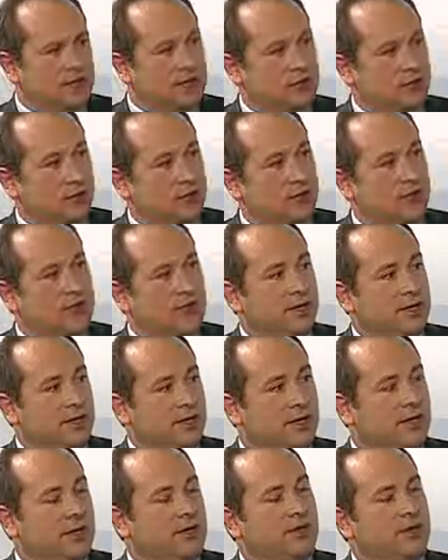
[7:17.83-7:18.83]
So what we do,
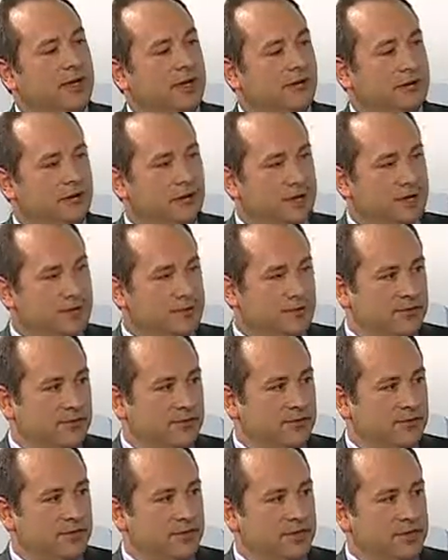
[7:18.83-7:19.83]
we have aggressive
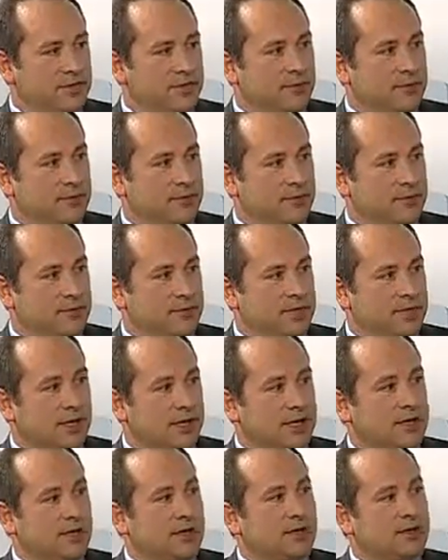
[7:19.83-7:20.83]
physical therapists
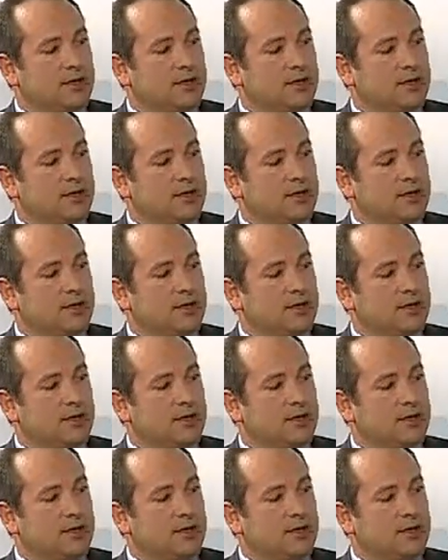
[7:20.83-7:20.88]
instead.